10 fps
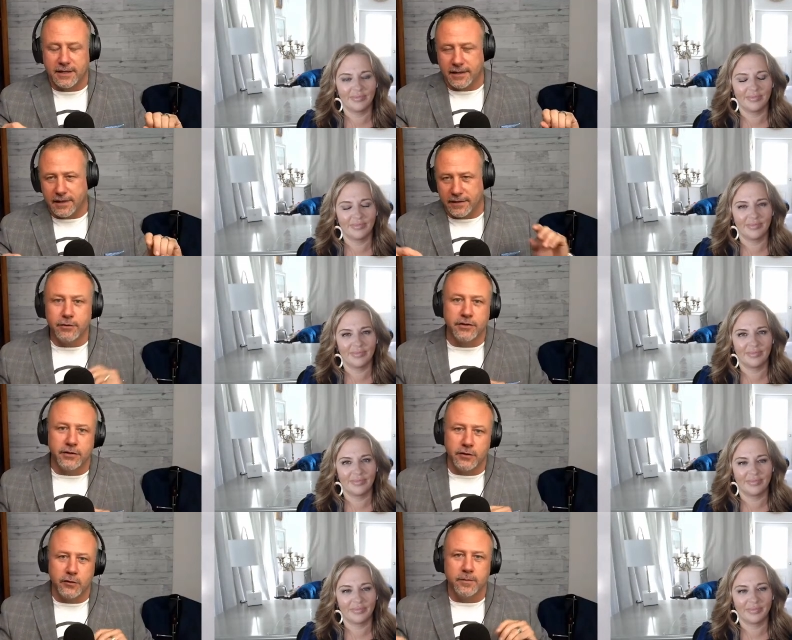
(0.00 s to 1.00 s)
Speaker 1: on YouTube
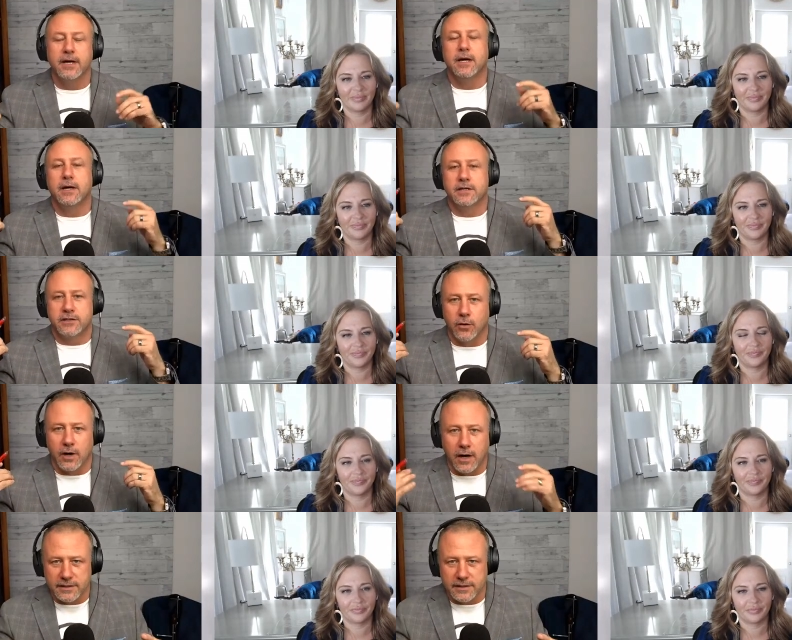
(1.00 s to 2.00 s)
so all the
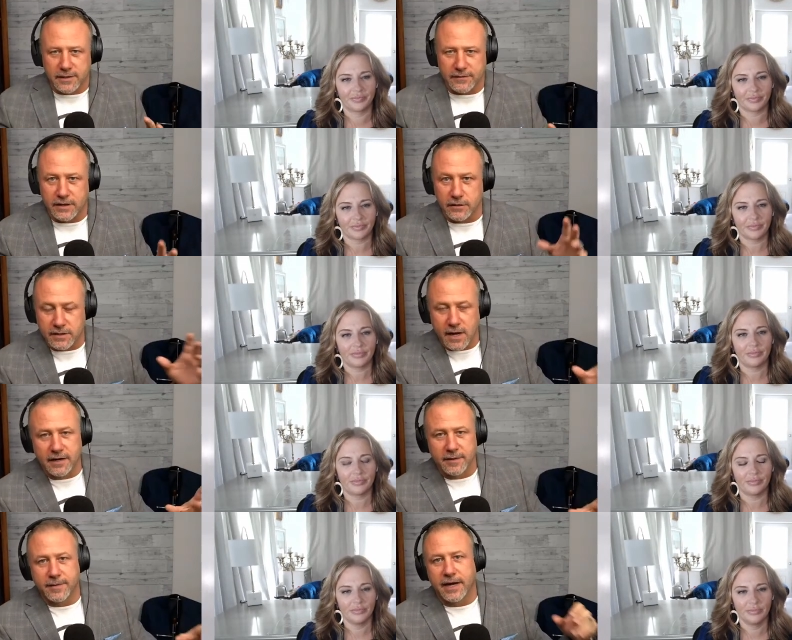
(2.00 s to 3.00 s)
stuff that you're talking
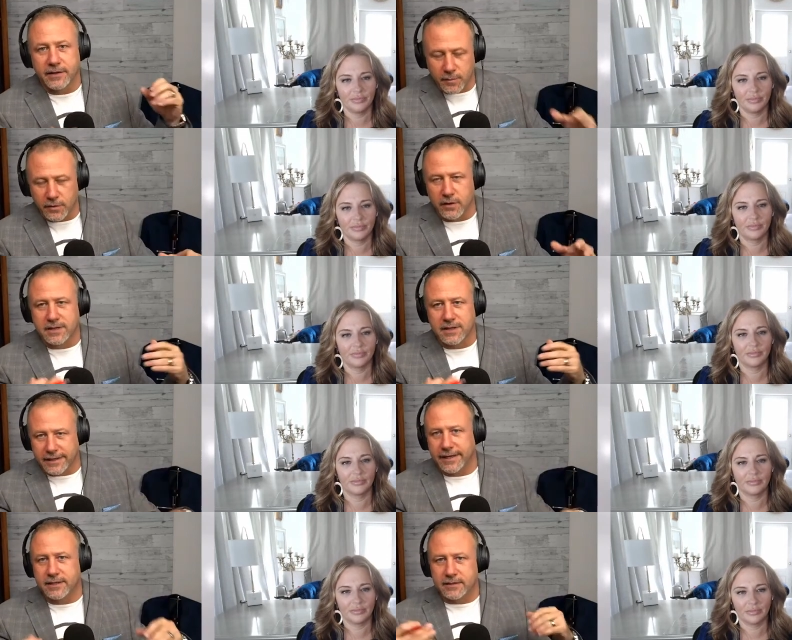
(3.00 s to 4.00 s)
about, the book, the links,
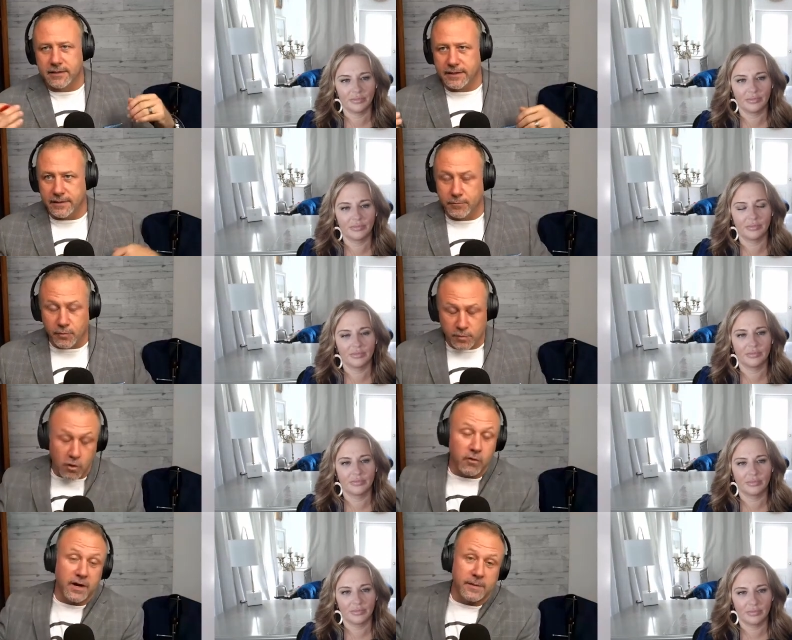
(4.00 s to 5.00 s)
the programs
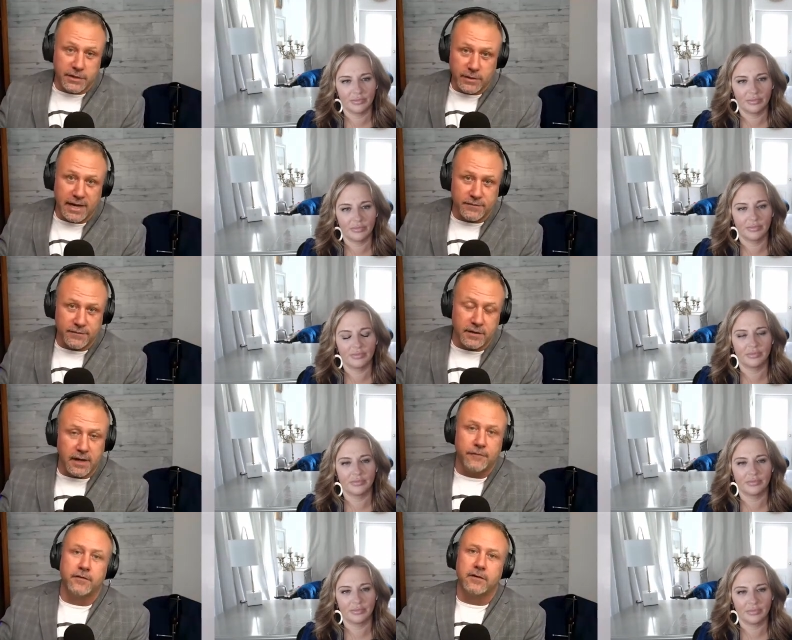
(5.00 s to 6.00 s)
that you have to
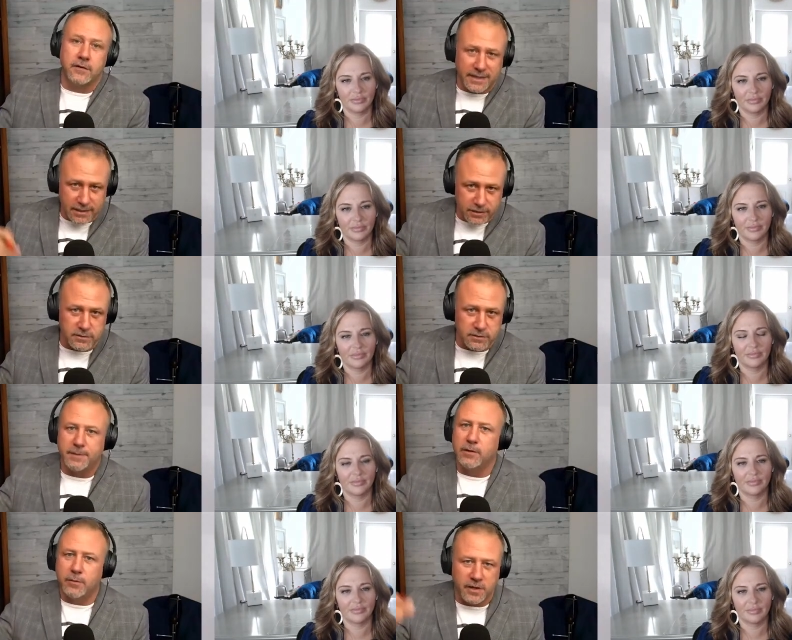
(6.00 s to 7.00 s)
offer, get those to me. We'll put
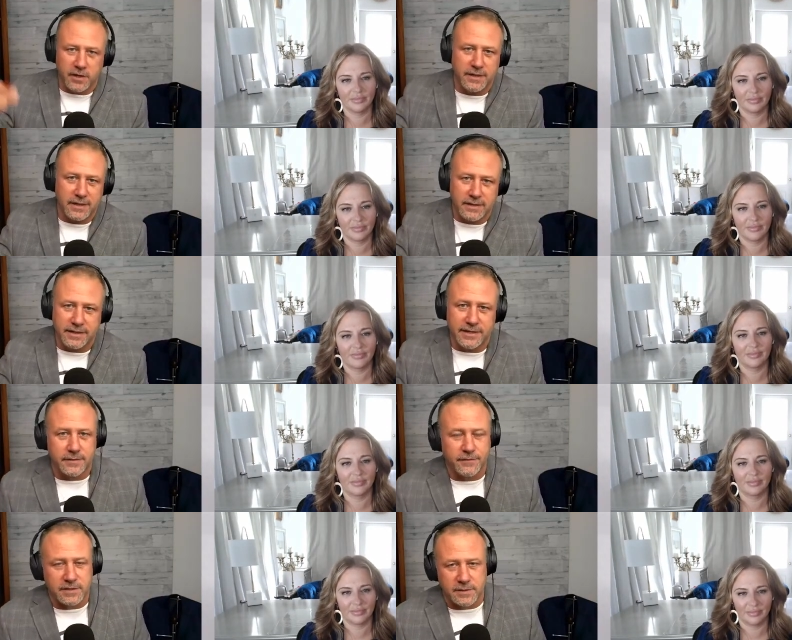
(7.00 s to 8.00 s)
them in the links. If it's
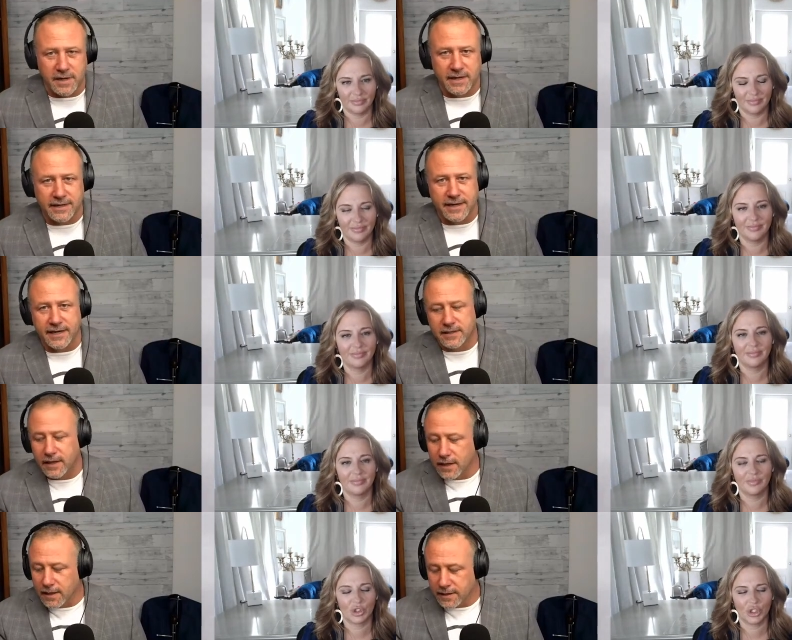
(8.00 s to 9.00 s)
a podcast,
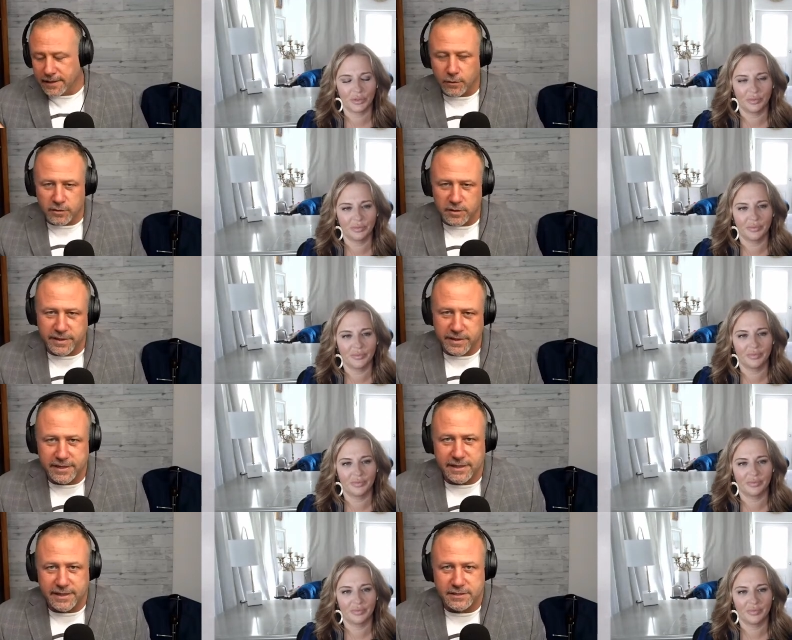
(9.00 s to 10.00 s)
get a hold of me at
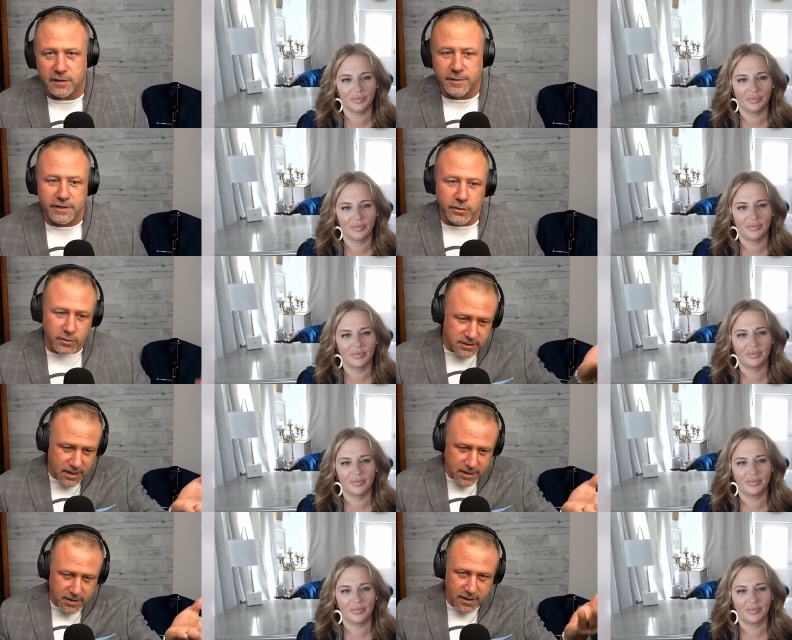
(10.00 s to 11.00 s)

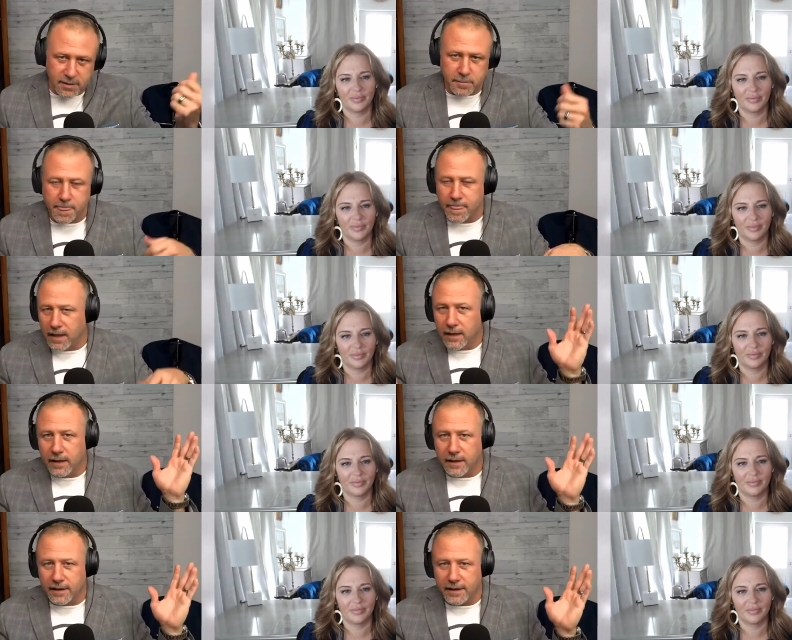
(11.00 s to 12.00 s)
jeremytorisk.com.
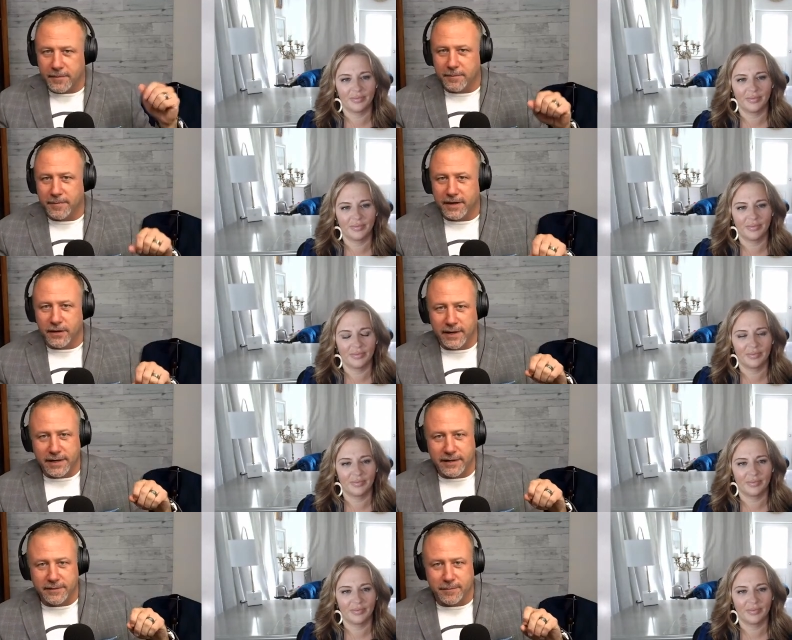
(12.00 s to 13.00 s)
Um, and by the way,
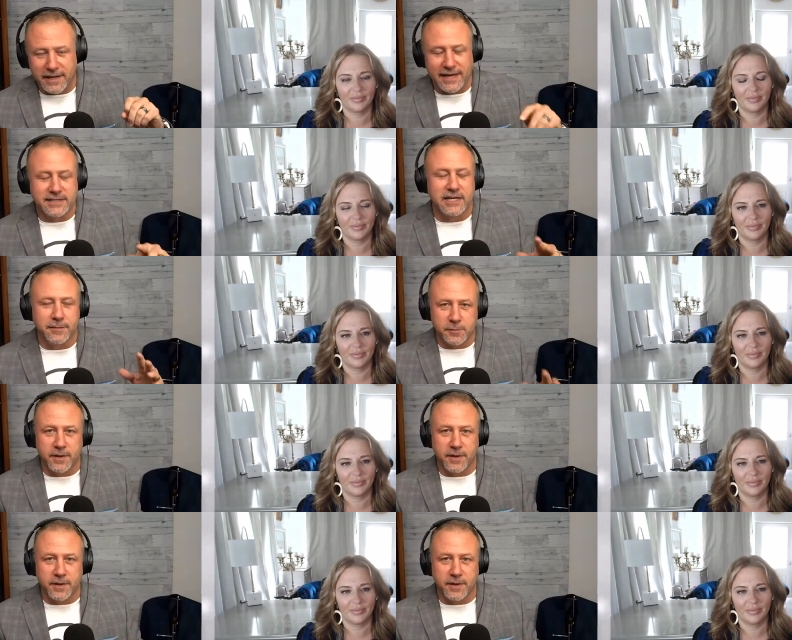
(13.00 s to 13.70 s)
my last name is spelled